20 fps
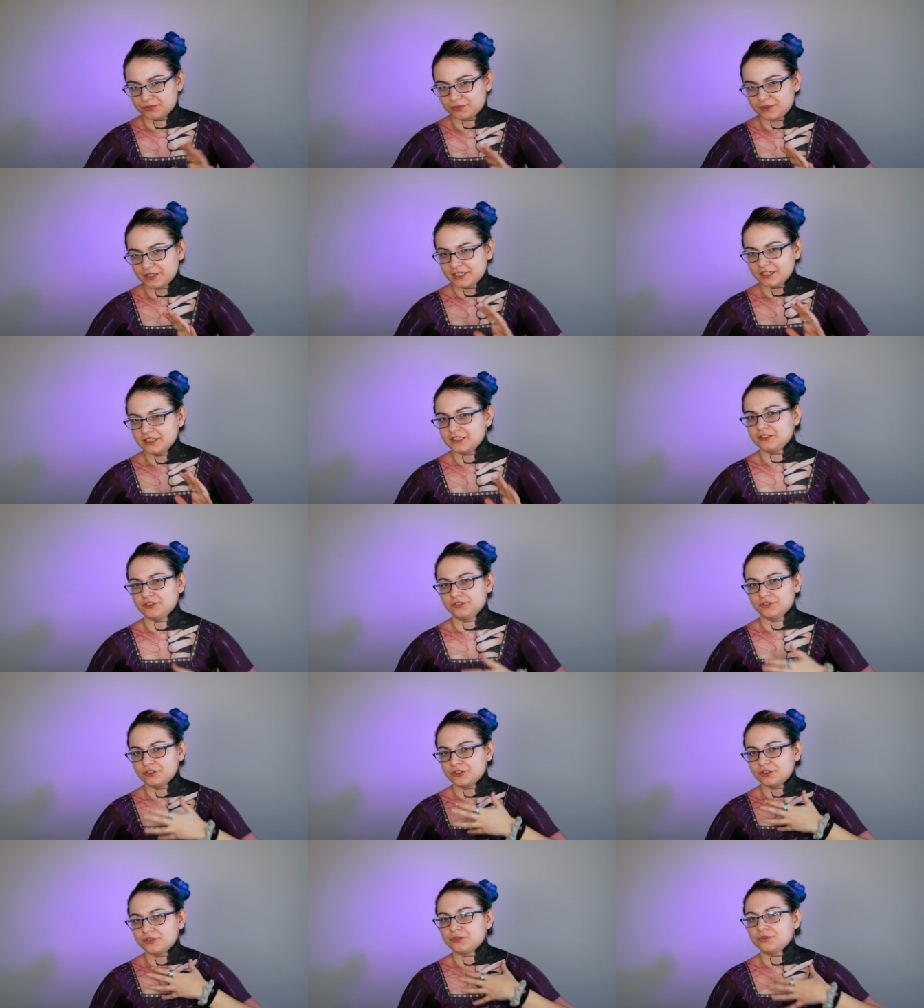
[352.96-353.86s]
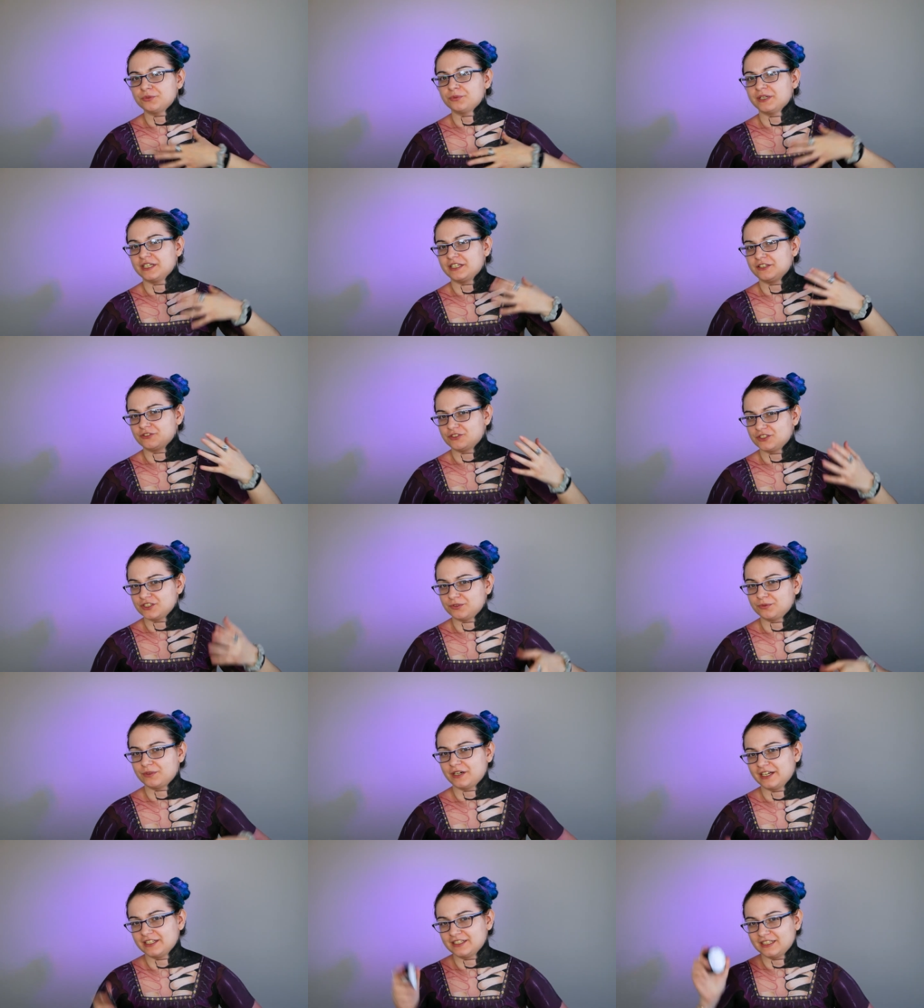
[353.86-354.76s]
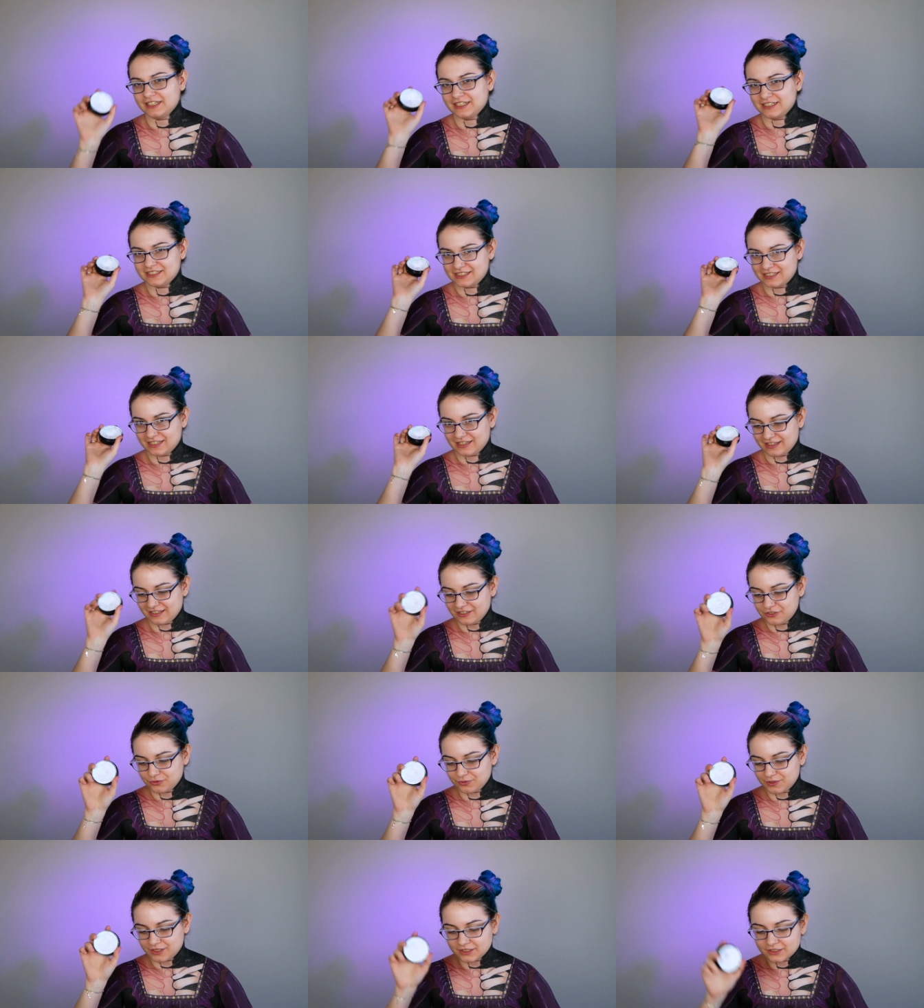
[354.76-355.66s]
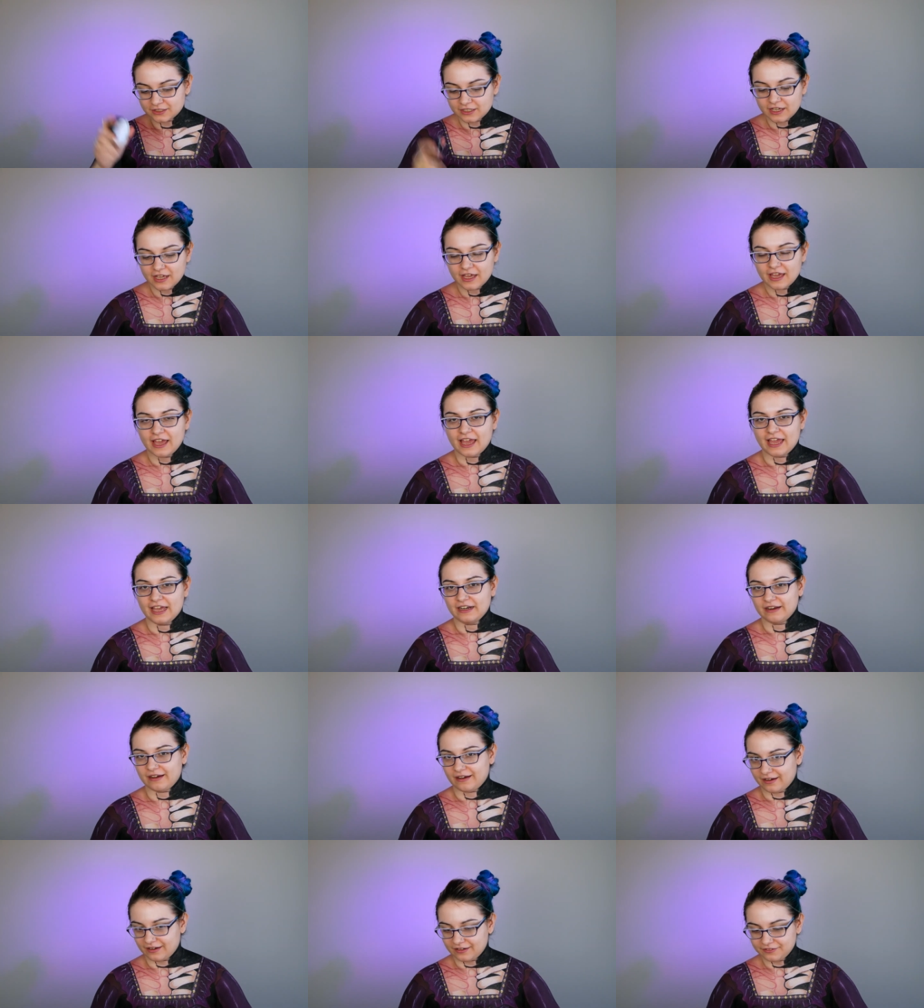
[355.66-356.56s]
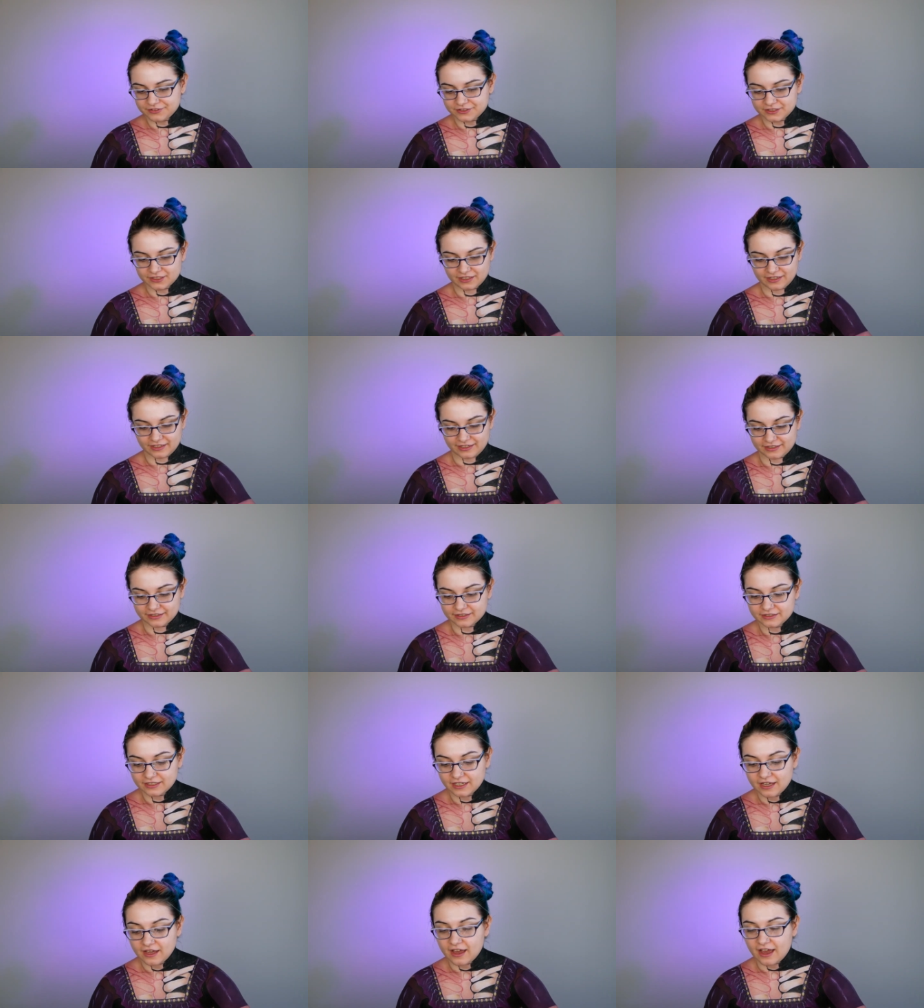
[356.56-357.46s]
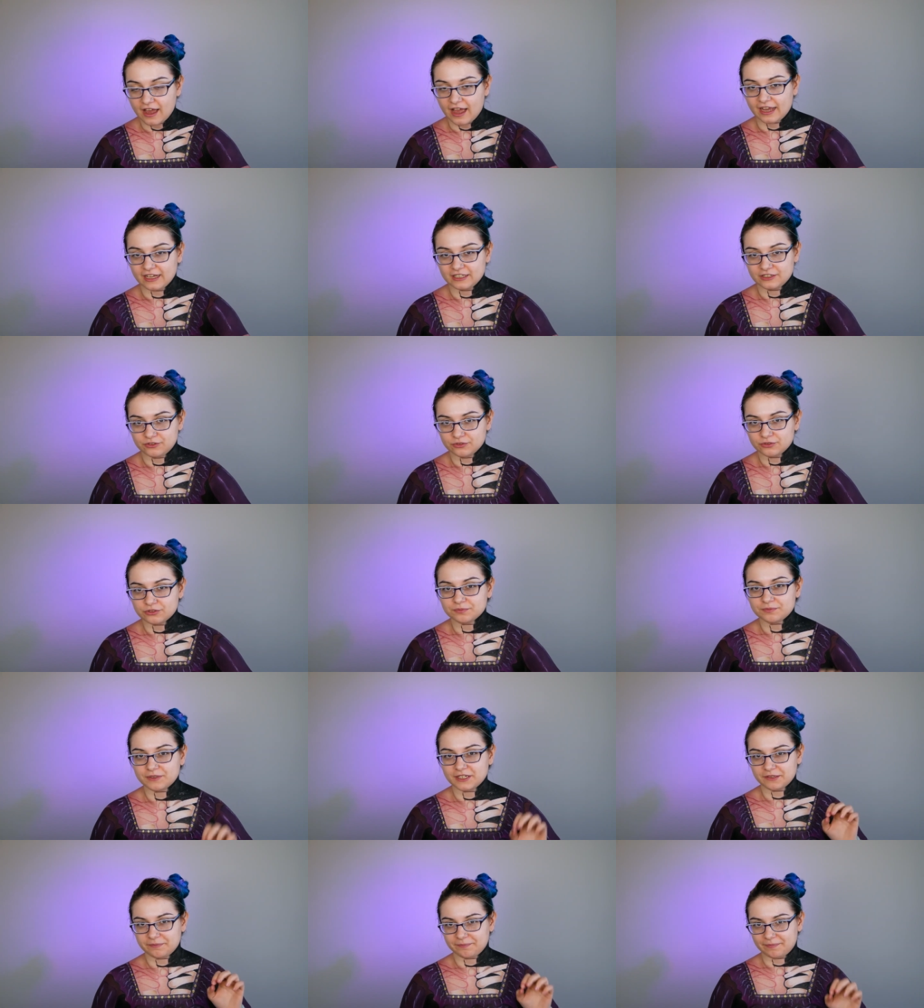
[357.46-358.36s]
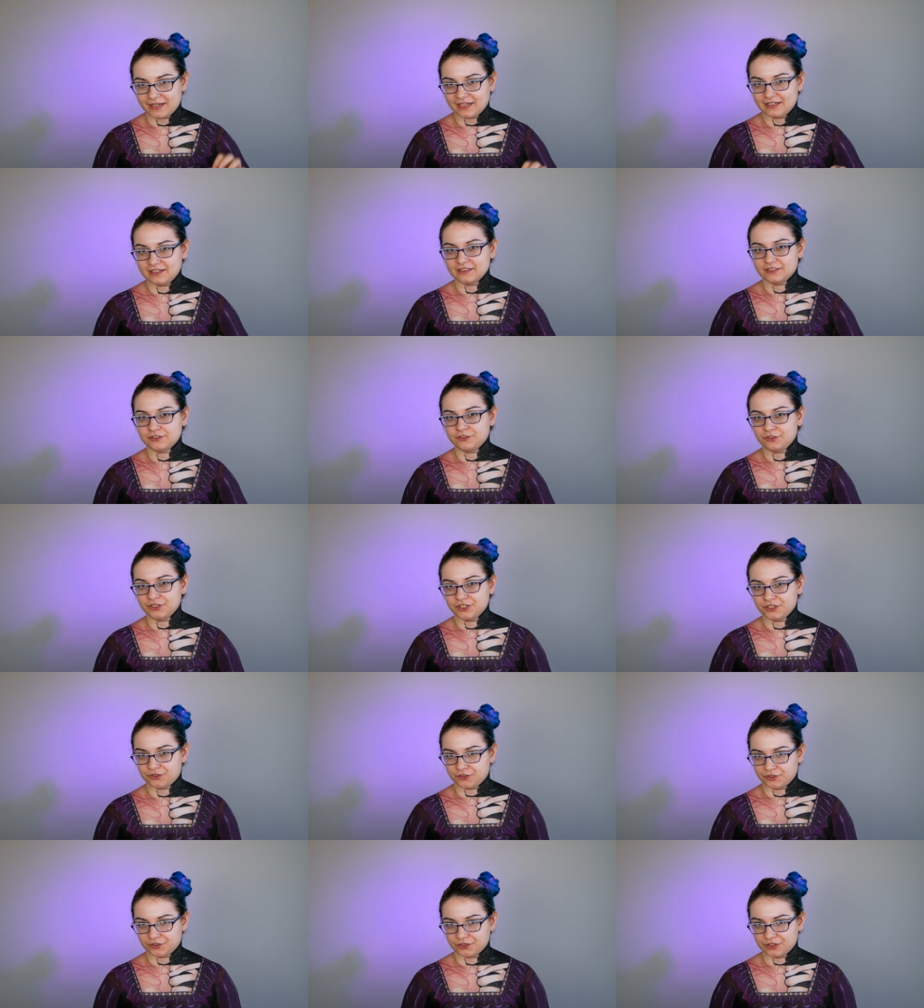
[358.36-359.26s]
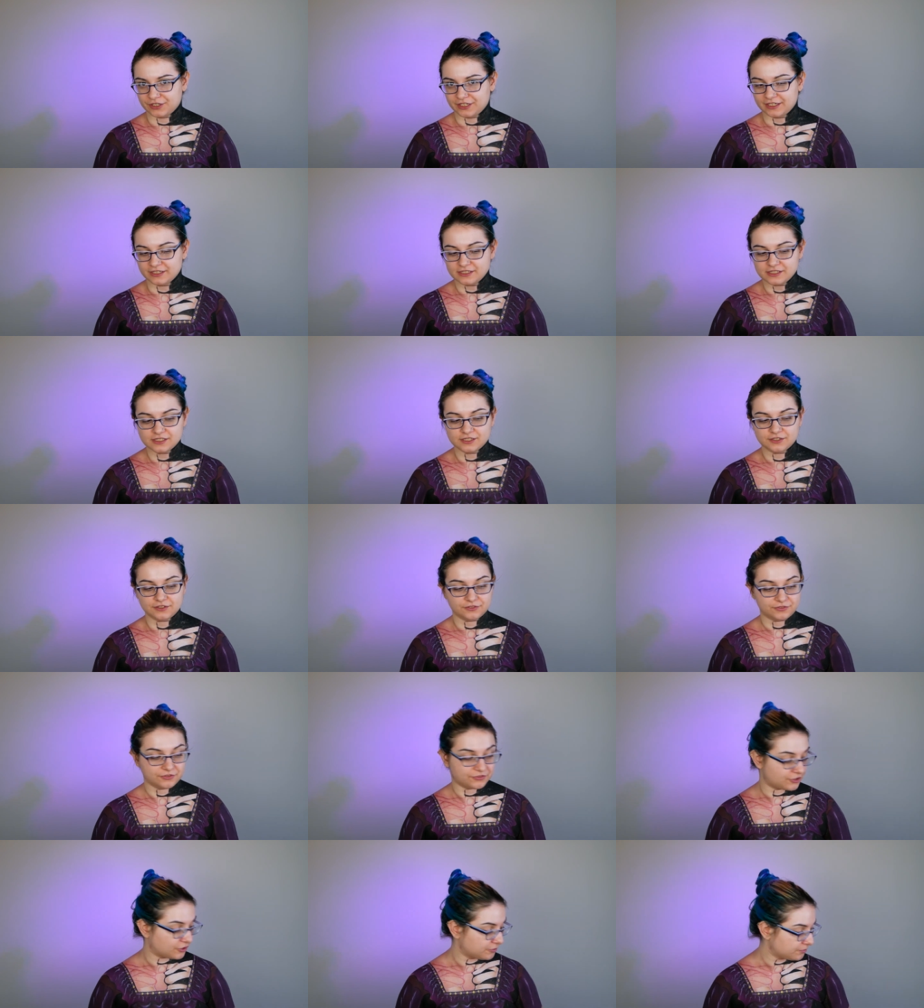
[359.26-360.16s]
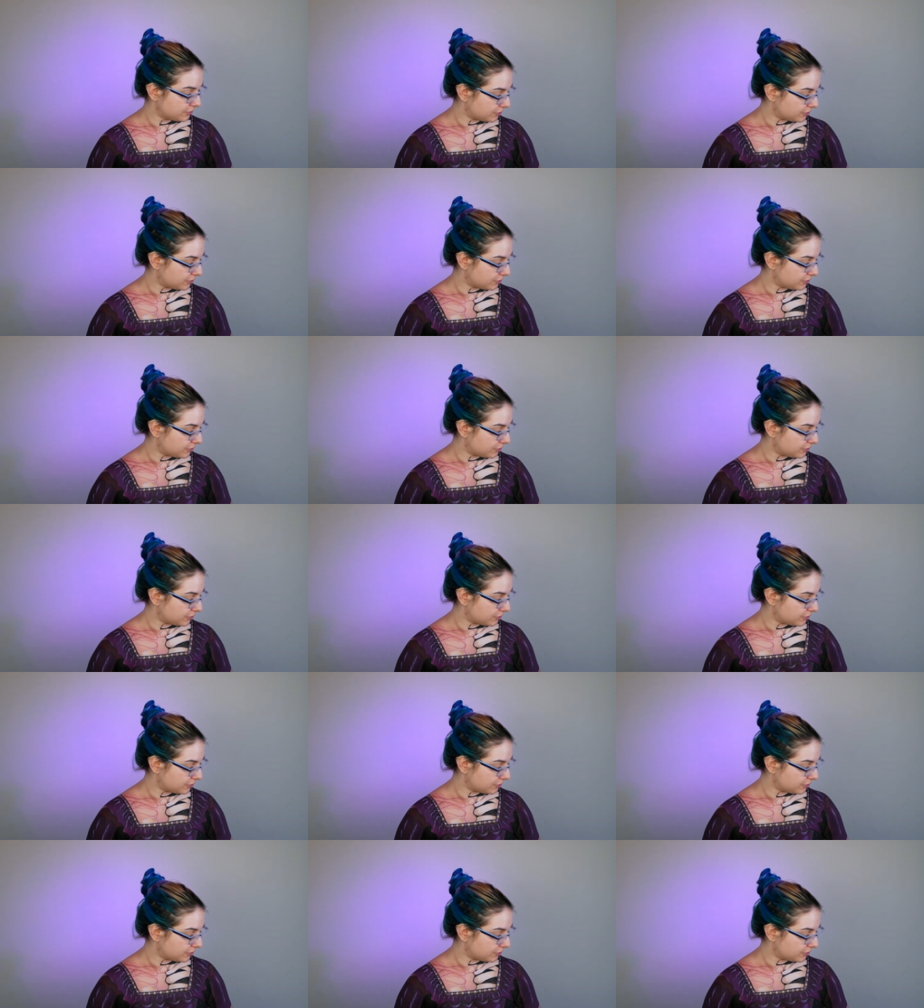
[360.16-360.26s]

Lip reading: white. You know, when you see white, it's this one. And after that, I took my palette Going Coconuts from